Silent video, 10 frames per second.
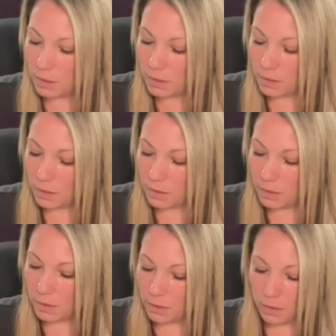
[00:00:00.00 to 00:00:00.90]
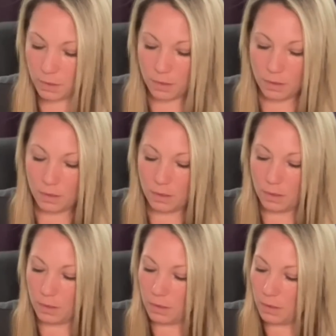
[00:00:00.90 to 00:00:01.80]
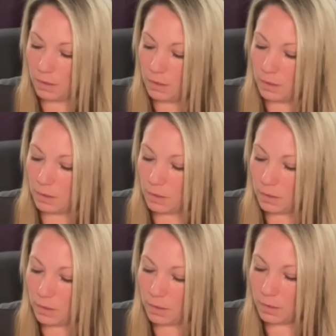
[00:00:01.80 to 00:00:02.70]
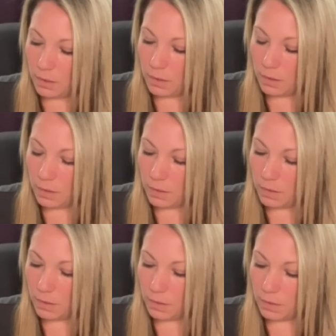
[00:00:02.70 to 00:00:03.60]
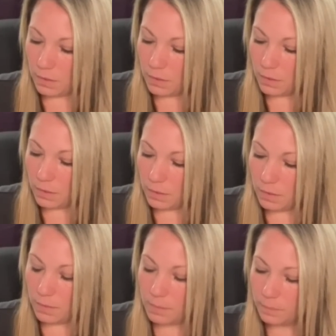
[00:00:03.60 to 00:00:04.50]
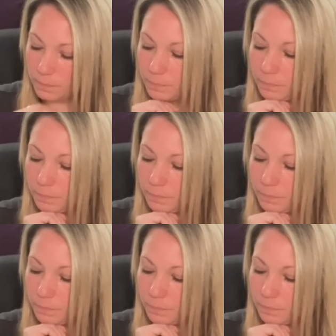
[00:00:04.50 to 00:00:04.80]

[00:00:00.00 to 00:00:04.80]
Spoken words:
No one is speaking in this clip.